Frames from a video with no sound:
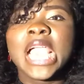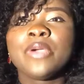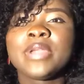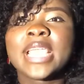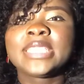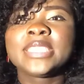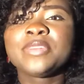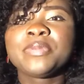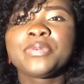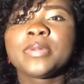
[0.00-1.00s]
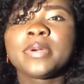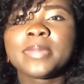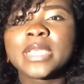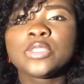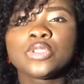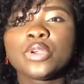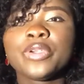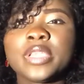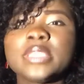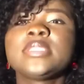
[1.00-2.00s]
When I tell people about my
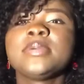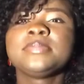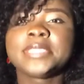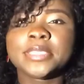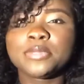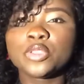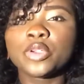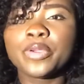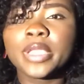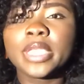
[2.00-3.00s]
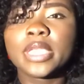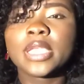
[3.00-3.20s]
story, some deep story,